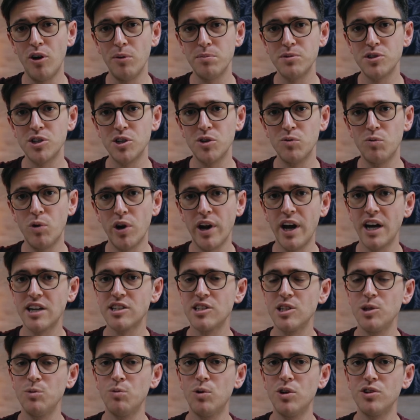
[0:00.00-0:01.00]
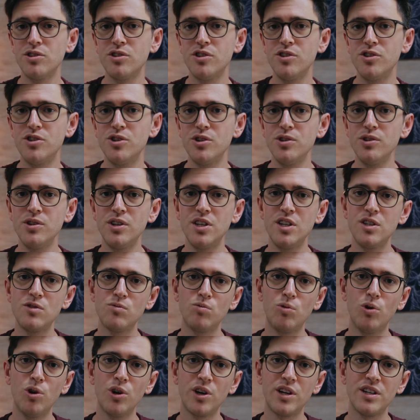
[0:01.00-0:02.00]
option, what I actually want to do
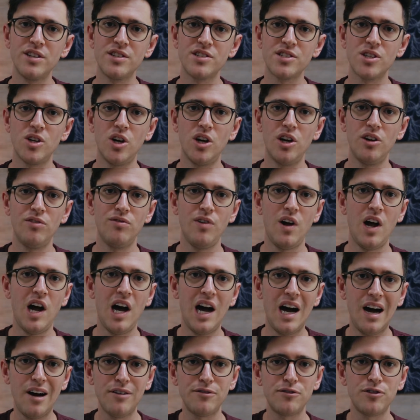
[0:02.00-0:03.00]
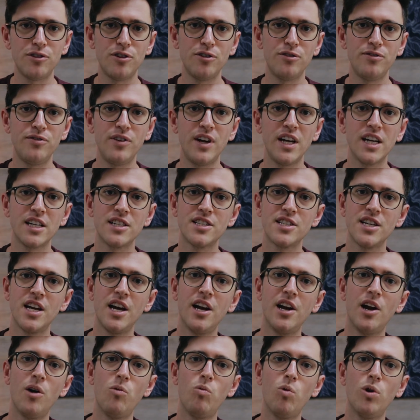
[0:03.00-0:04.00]
is work inside of After Effects,
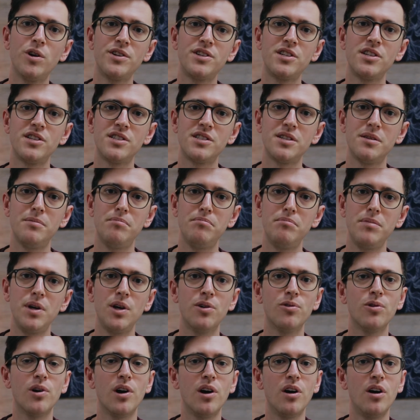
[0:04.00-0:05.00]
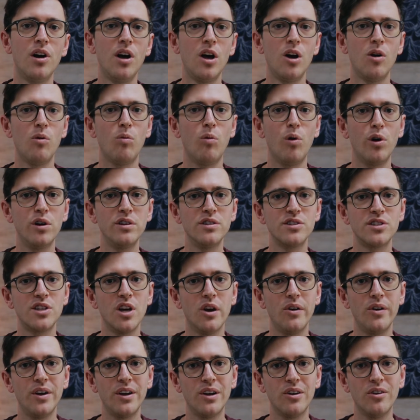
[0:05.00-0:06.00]
and I want it to mirror what is
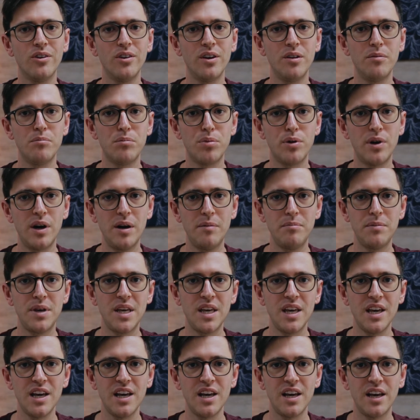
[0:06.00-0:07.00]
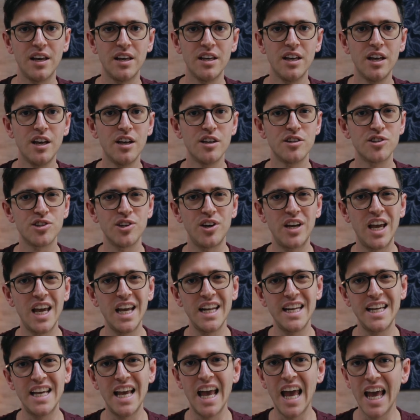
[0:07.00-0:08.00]
going on in Premiere. So
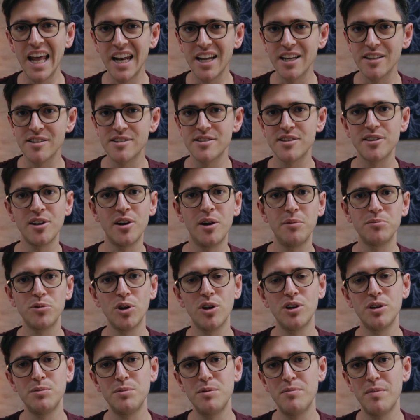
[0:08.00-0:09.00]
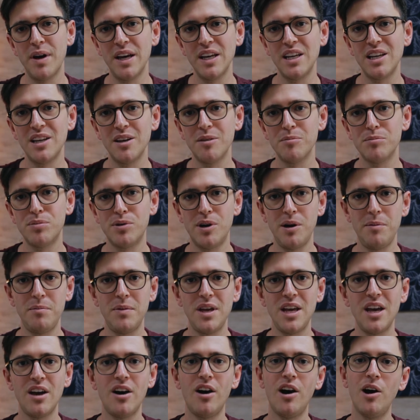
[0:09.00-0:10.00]
any edits that I'm going to be making in
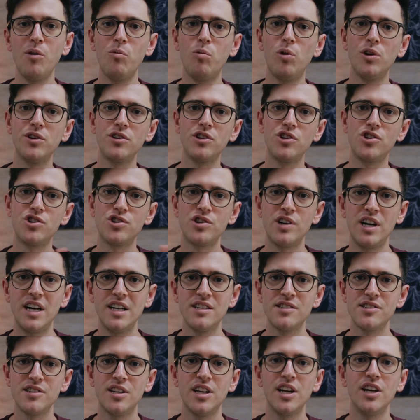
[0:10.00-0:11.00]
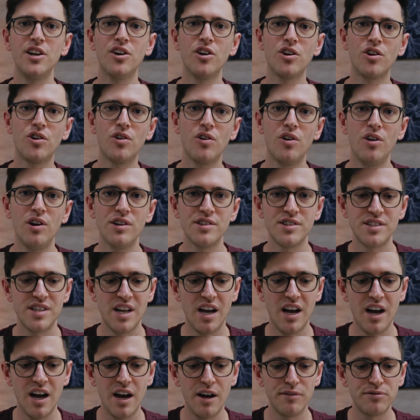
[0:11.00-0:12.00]
Premiere, I want to translate across
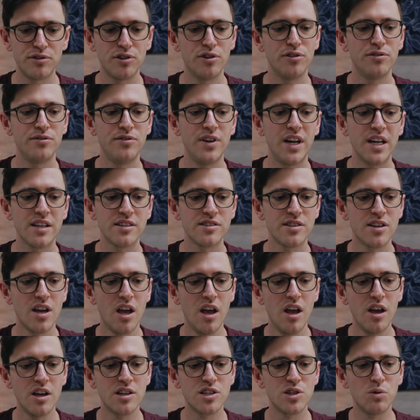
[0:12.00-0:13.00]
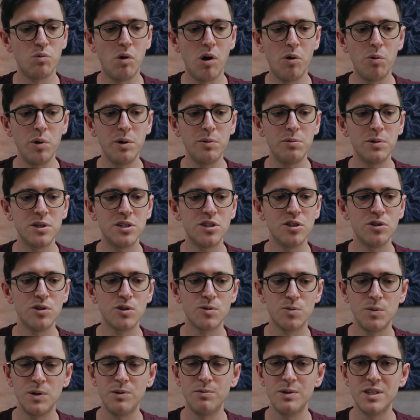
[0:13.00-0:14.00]
to After Effects. So what we would do
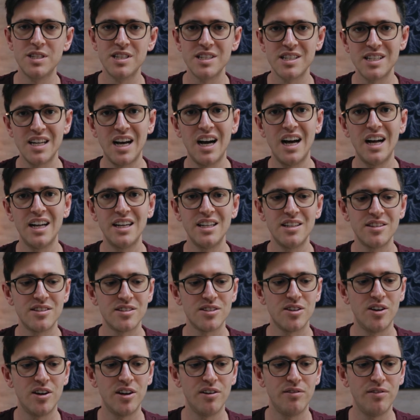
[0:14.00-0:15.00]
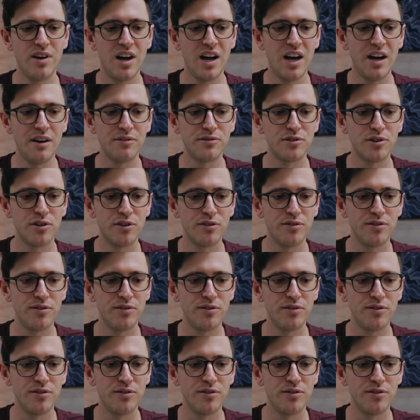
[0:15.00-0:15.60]
is we would start inside of After